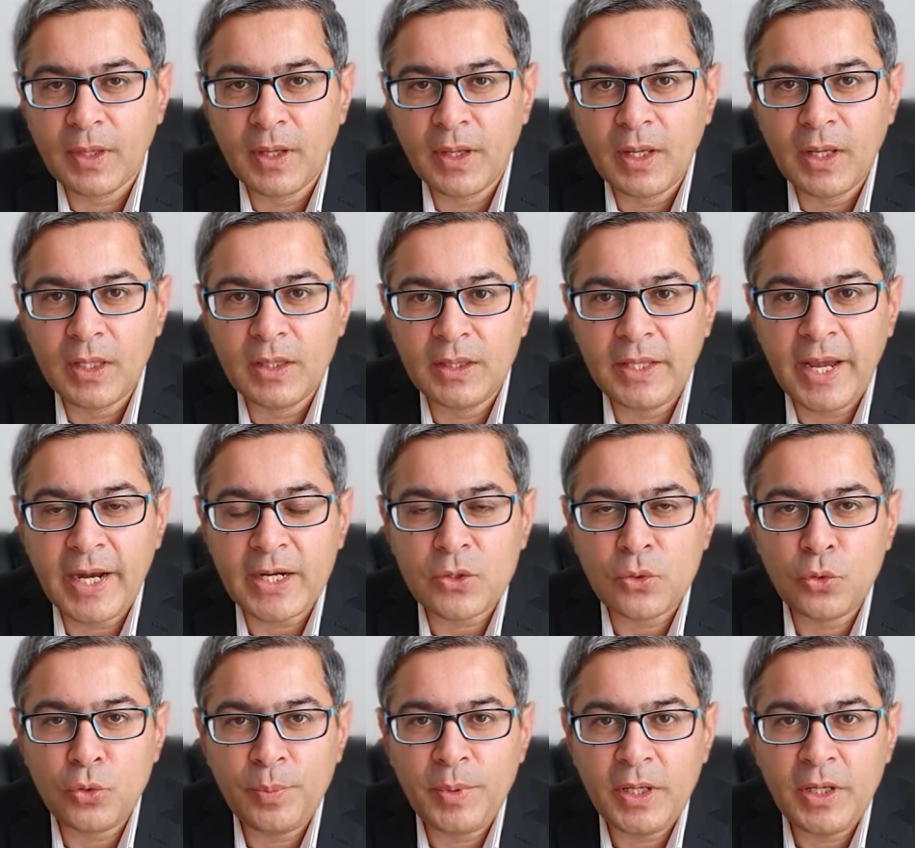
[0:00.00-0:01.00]
That
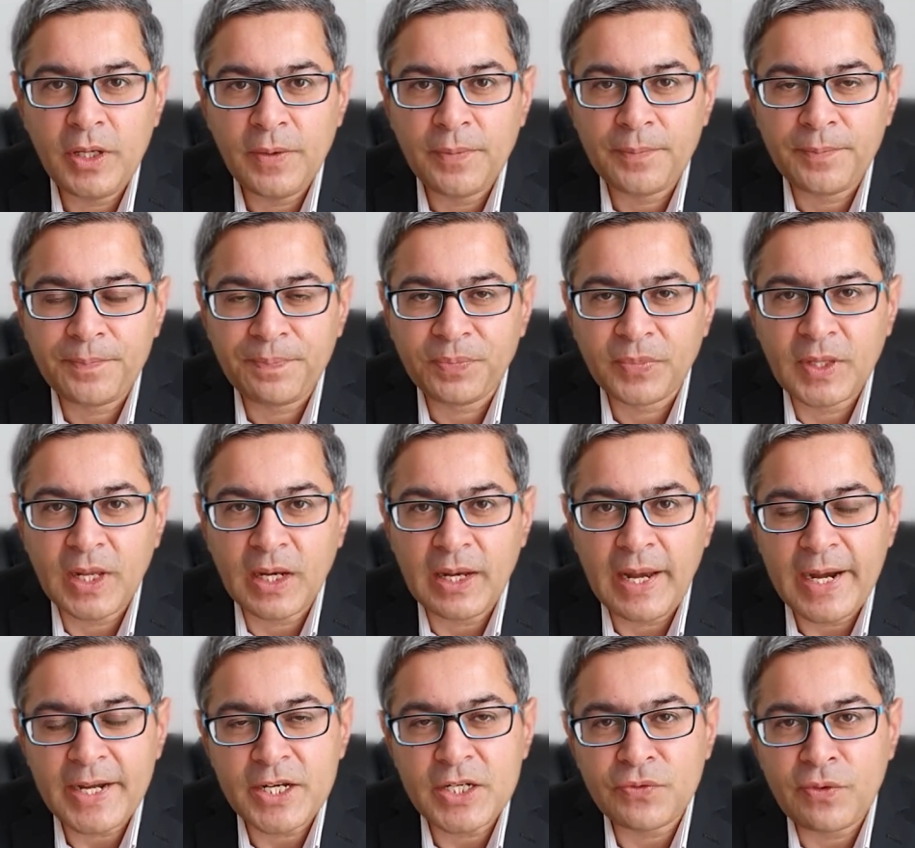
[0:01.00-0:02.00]
could be the
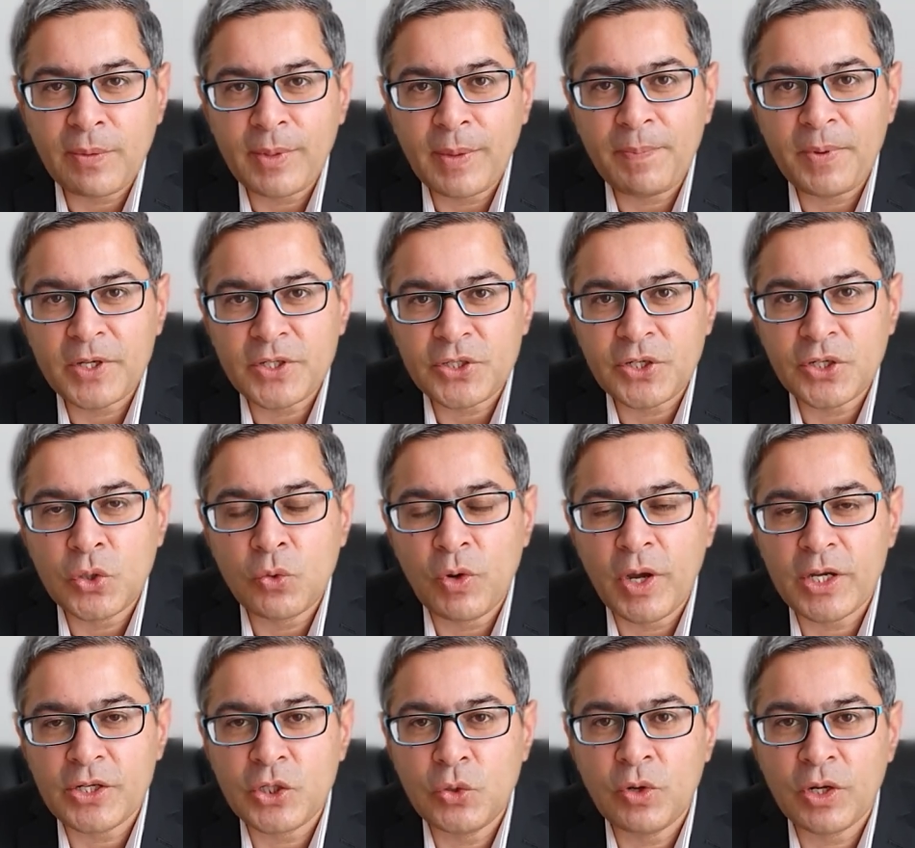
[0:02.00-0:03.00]
letters from the person who
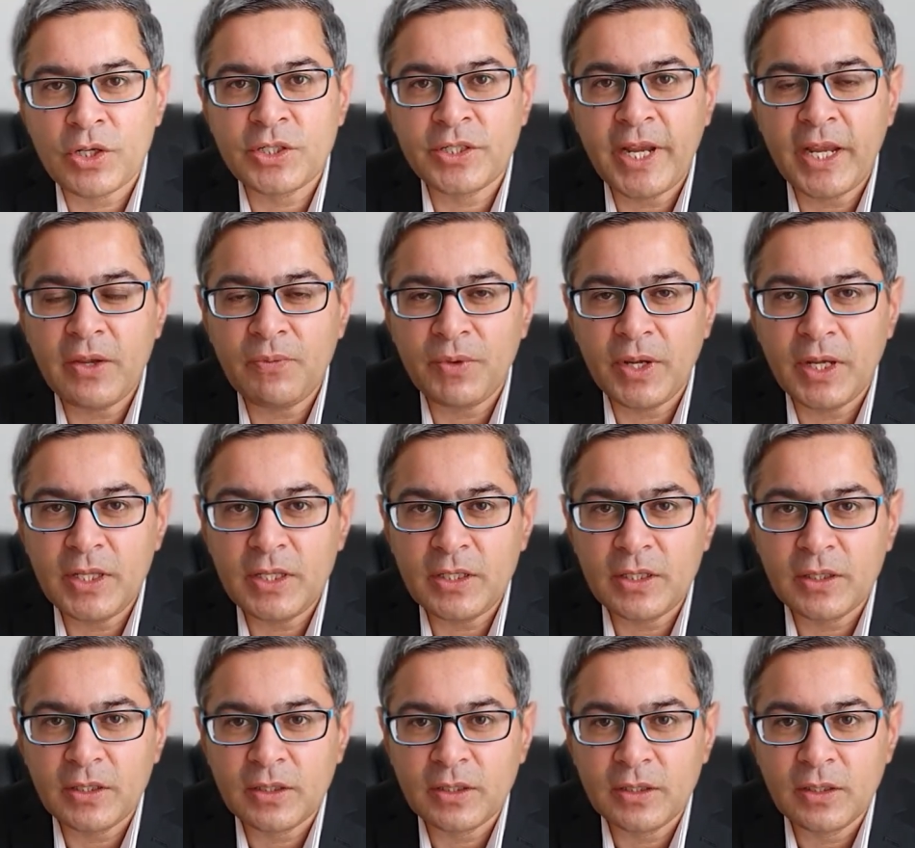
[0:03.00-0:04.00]
you are staying with.
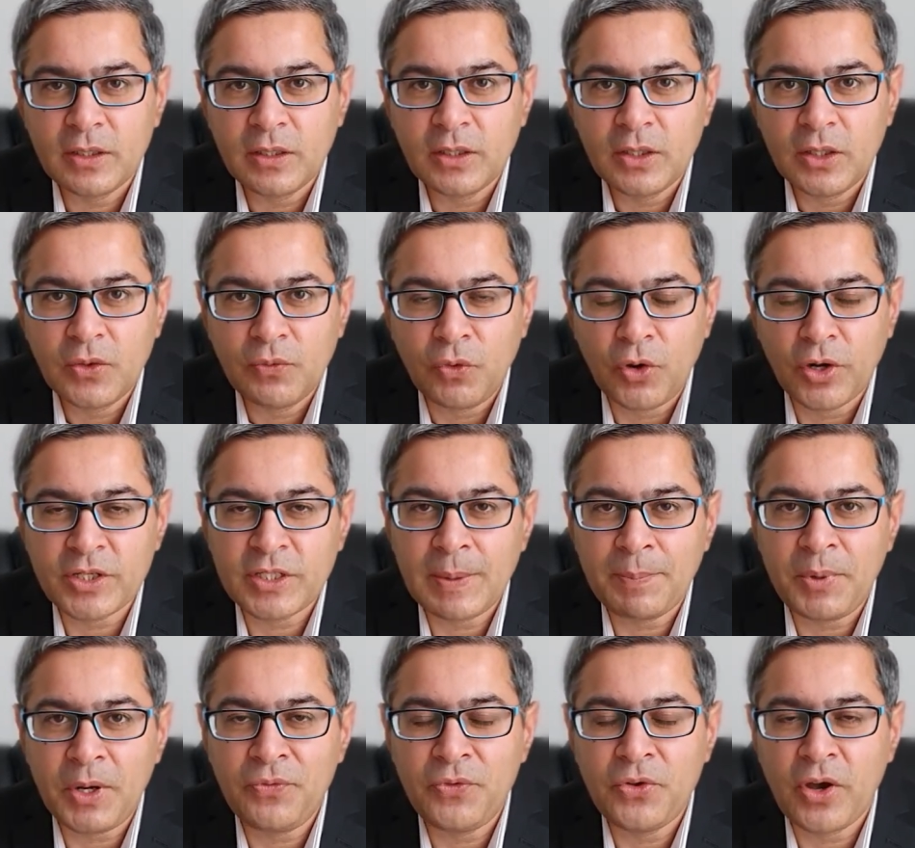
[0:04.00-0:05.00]
For
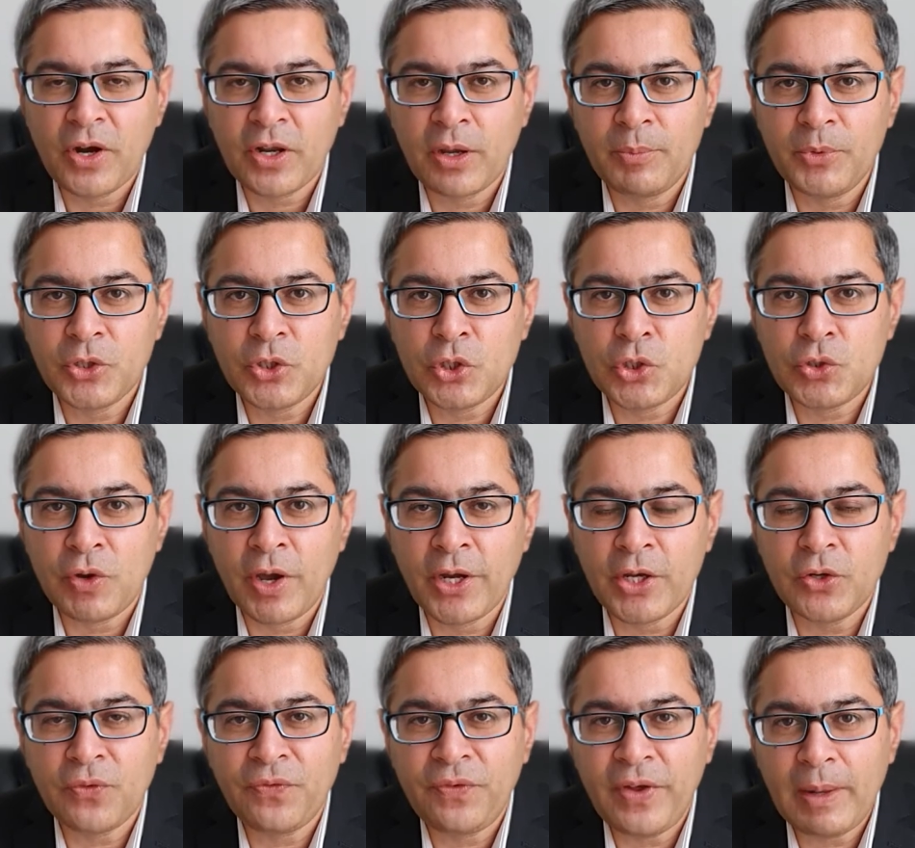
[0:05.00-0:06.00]
example, if you are coming to join
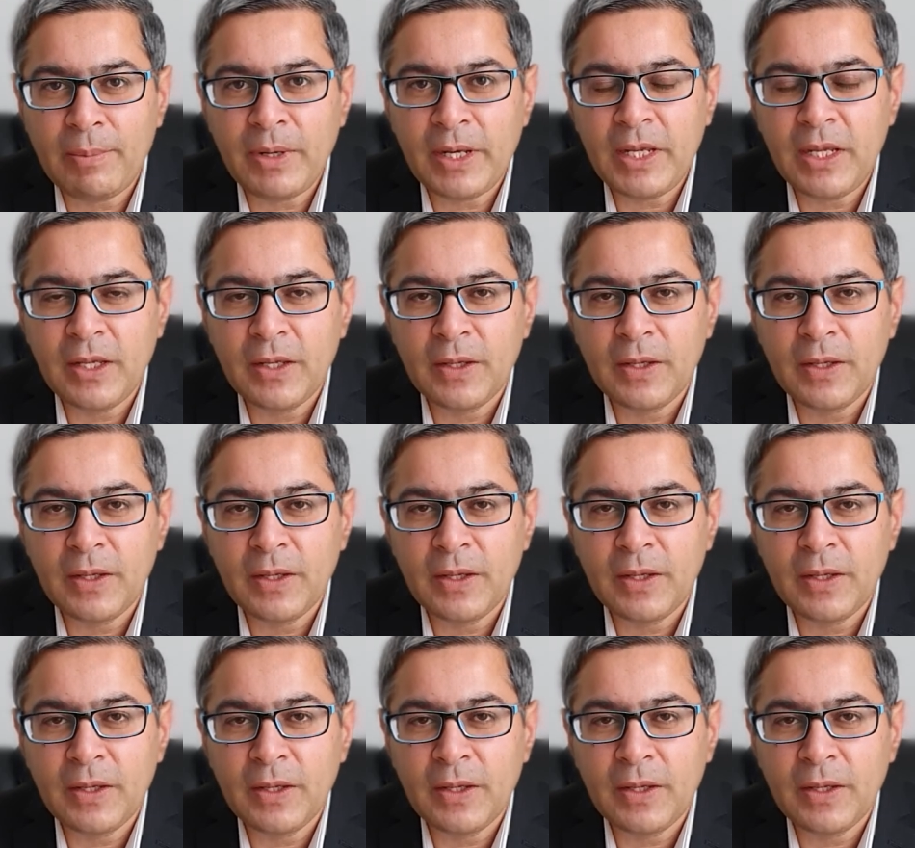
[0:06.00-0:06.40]
your family,